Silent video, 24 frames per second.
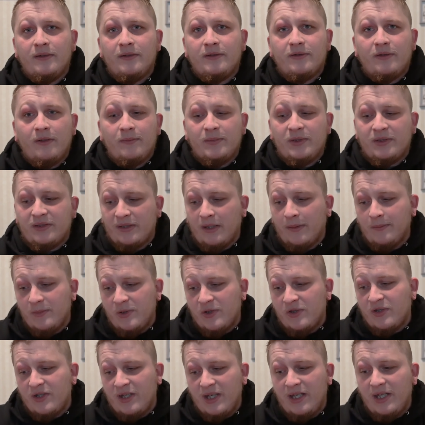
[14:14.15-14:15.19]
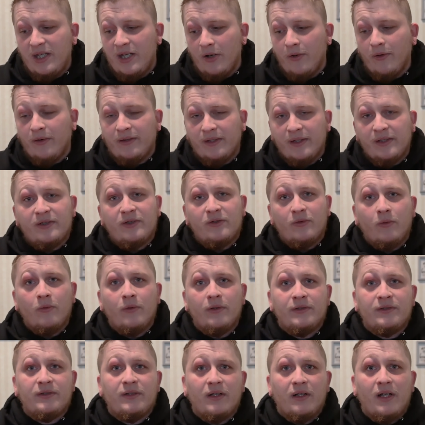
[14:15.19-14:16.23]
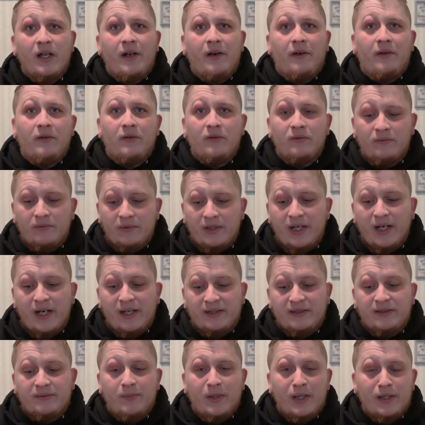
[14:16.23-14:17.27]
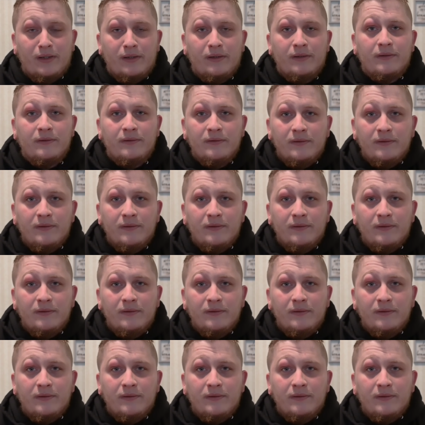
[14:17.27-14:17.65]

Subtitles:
So I'm just gearing this towards a lot of the next meta.